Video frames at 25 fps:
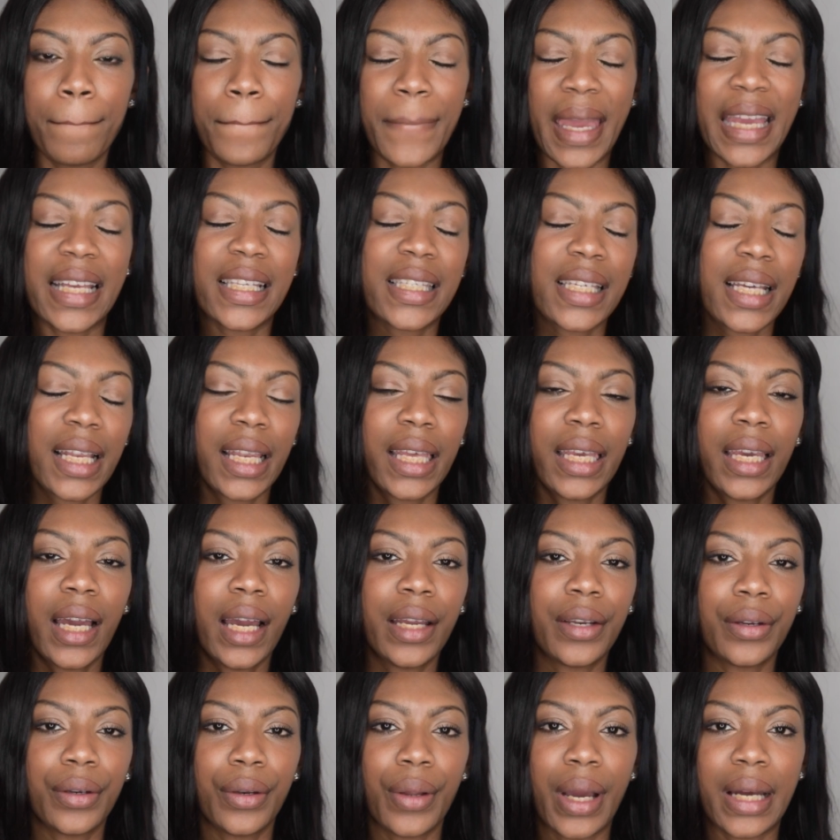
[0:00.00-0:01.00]
basically
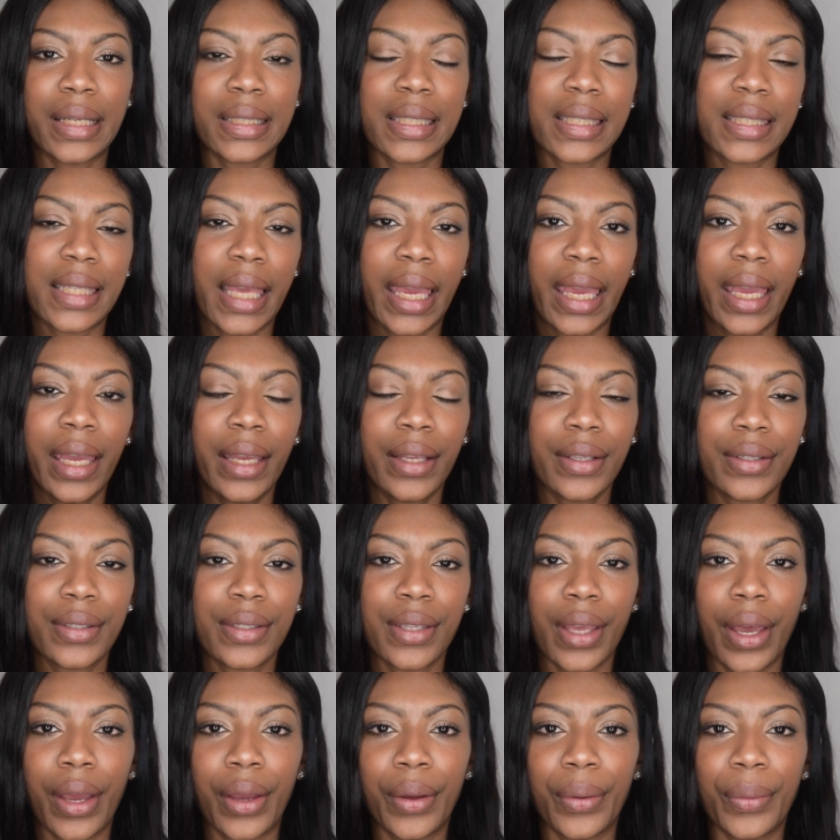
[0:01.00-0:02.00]
I don't know how to say it
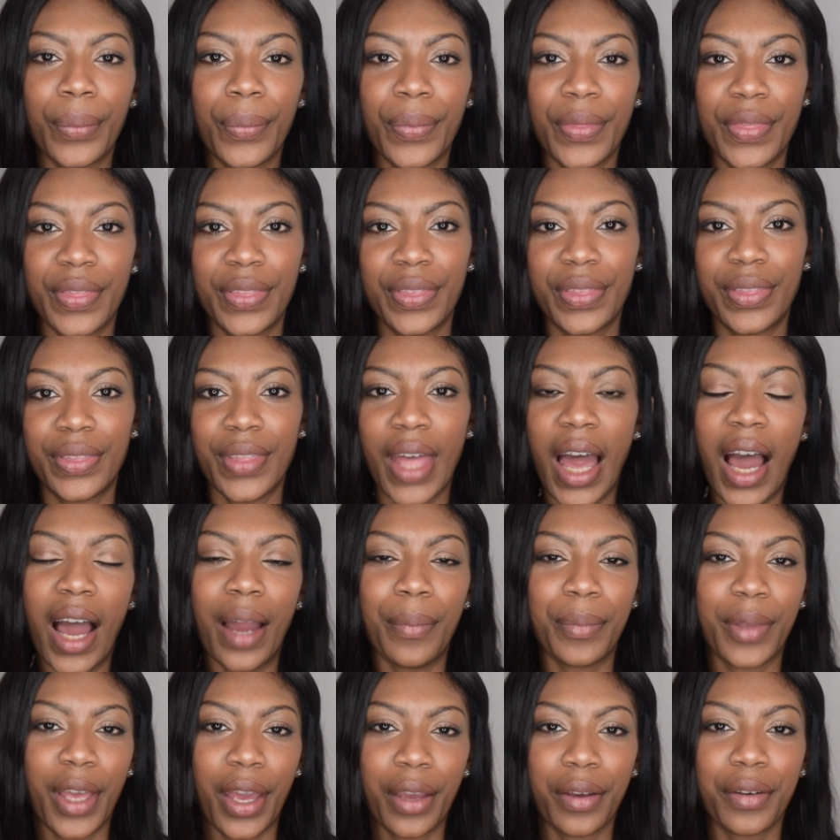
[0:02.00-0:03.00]
so
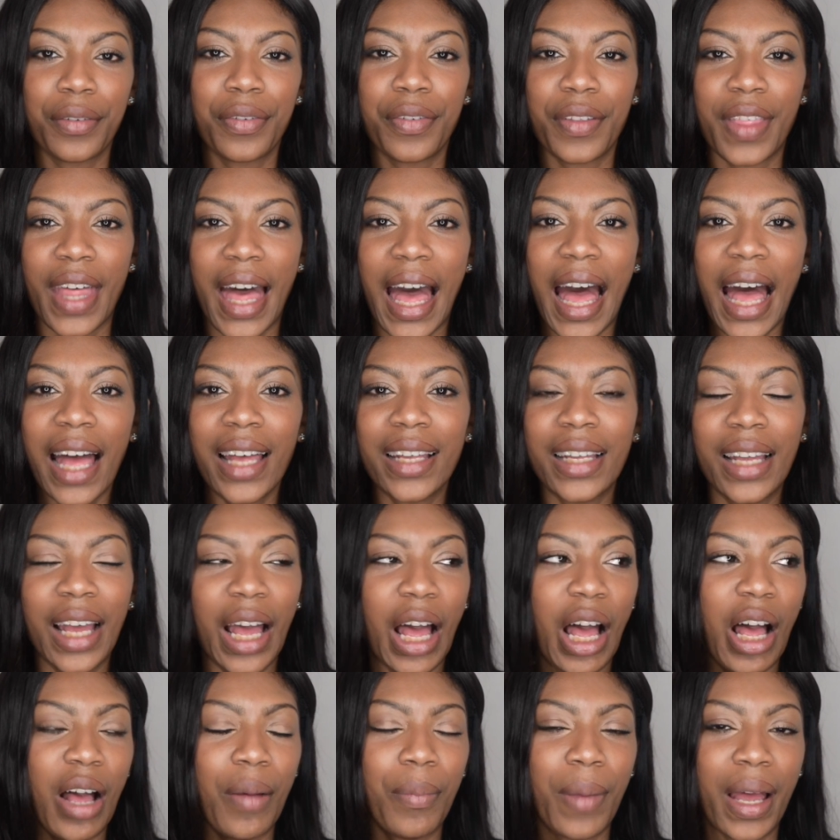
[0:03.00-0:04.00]
I'm going for that
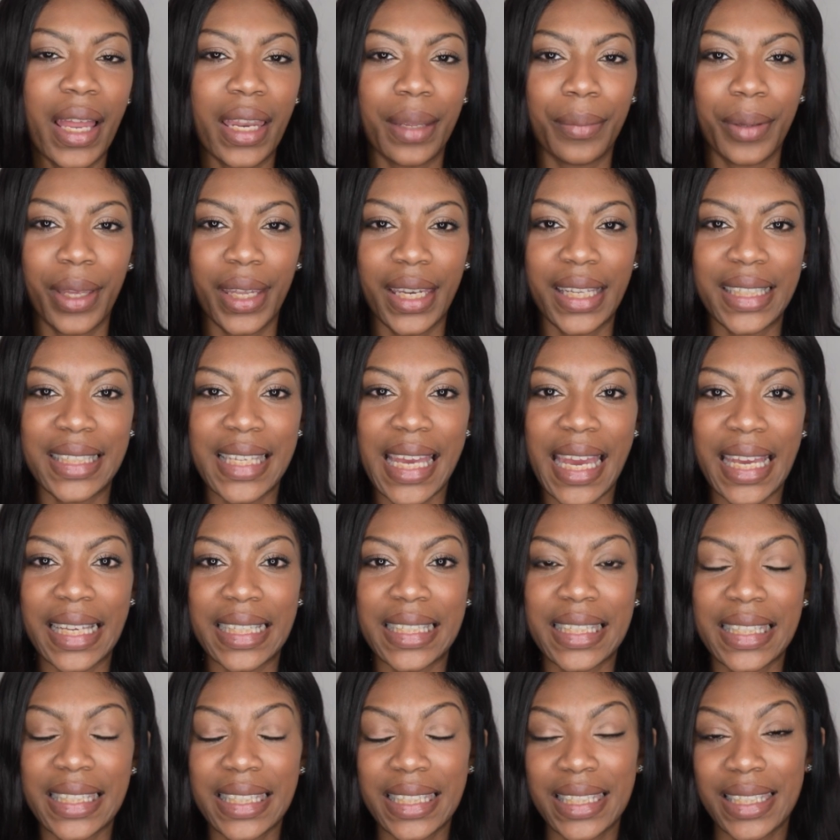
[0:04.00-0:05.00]
and I'm gonna
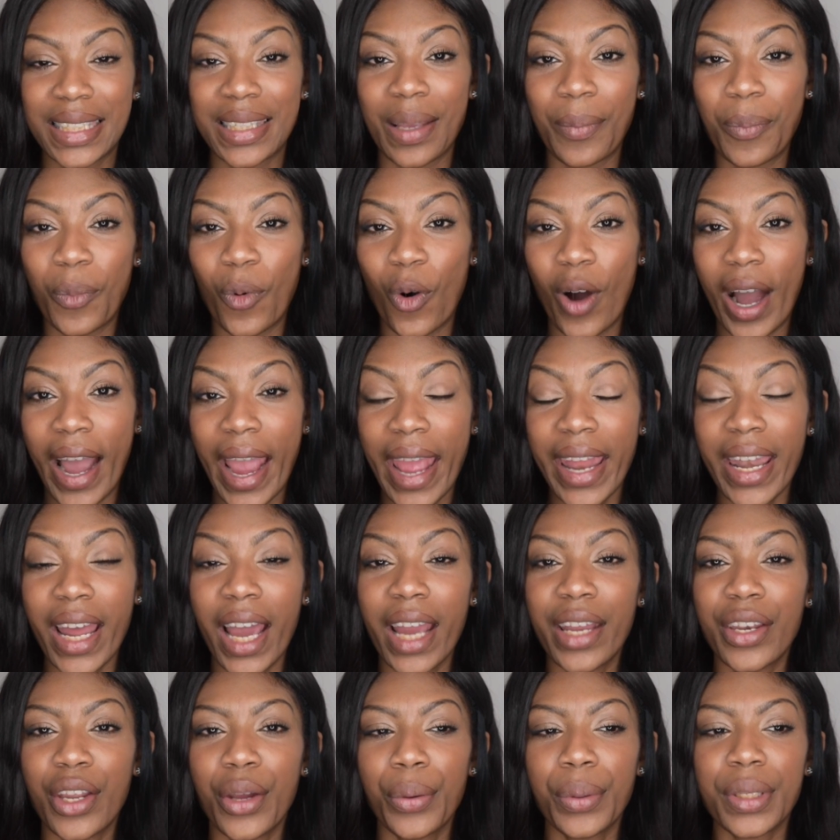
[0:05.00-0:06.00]
taste some wine.
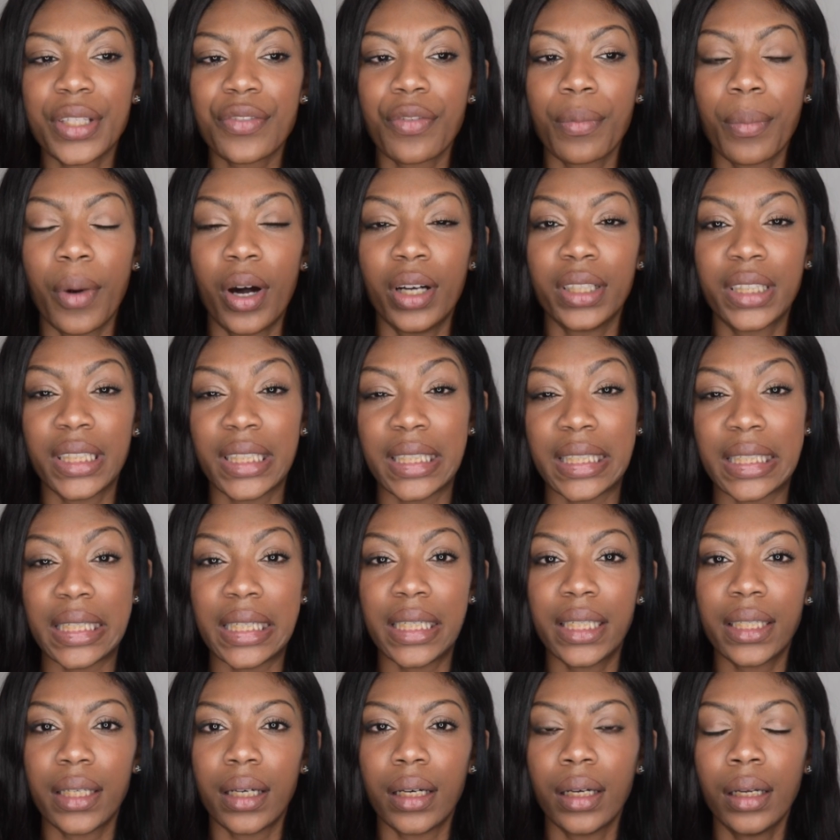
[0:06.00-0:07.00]
I know it's from
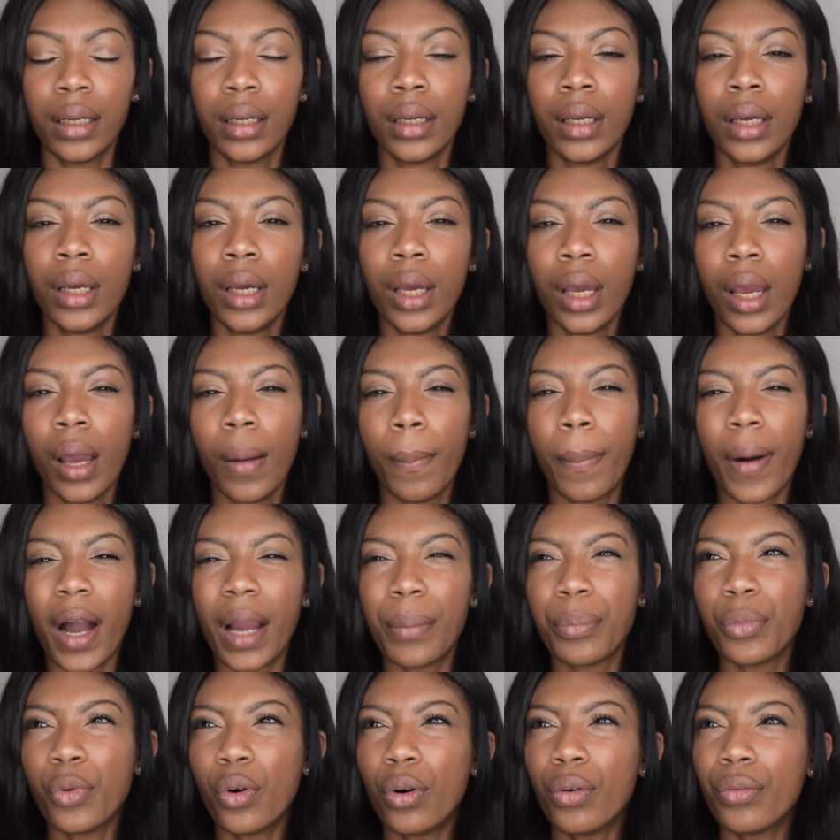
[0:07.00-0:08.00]
Argentina, but
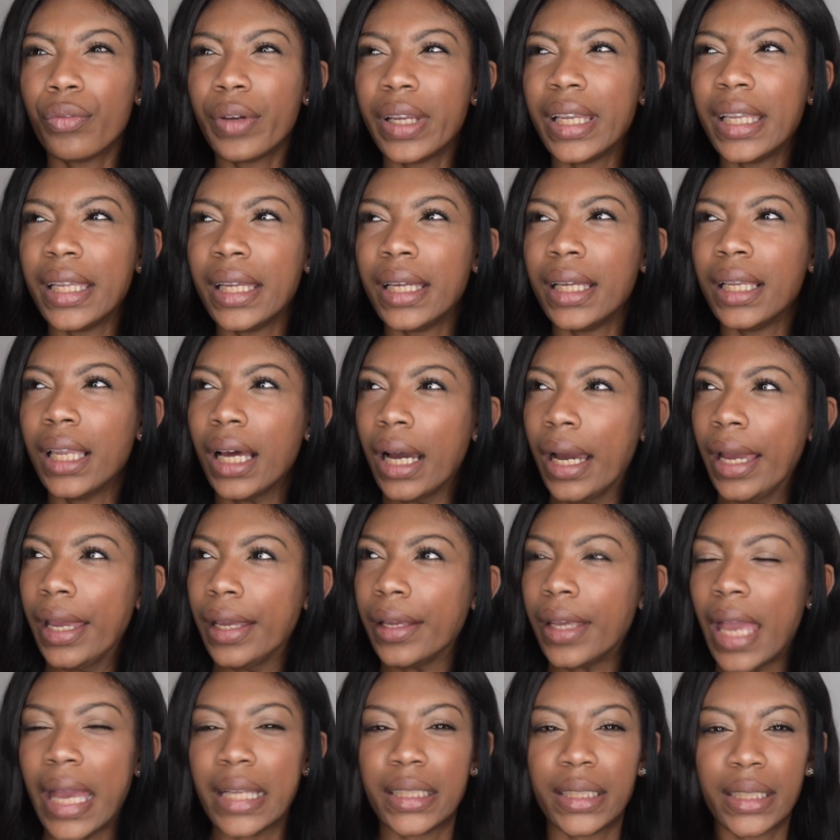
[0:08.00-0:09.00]
I'm not really
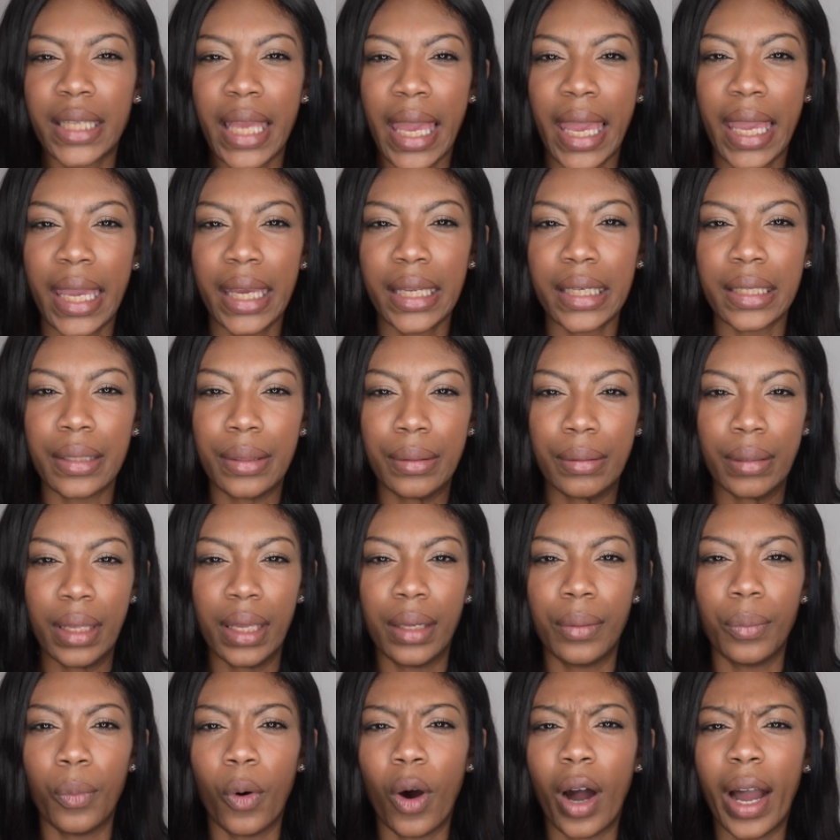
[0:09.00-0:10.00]
like educated
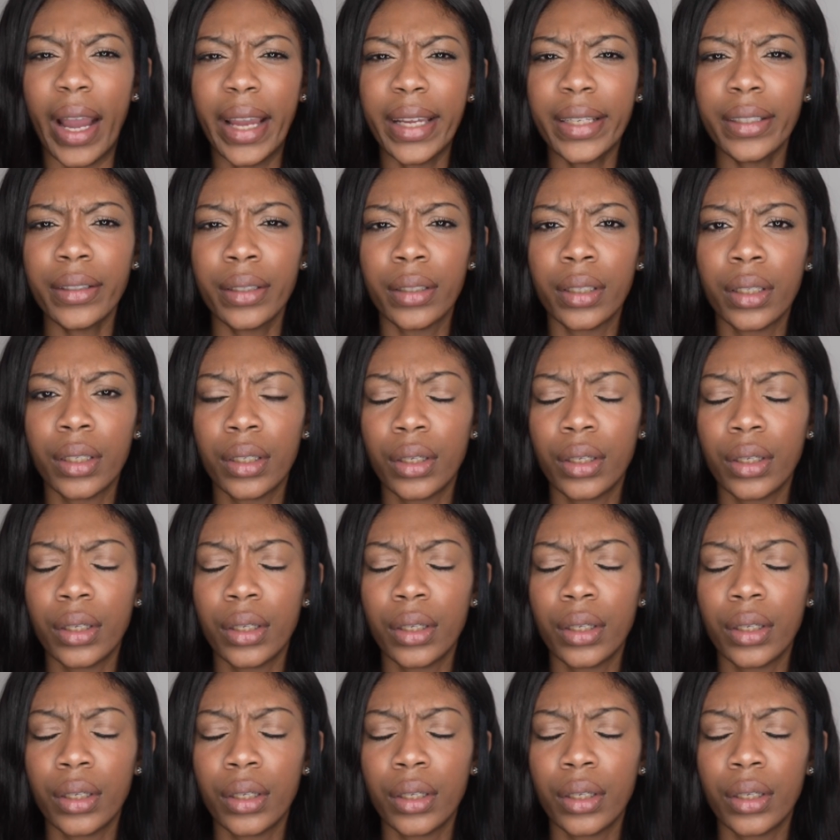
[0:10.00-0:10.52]
in wine.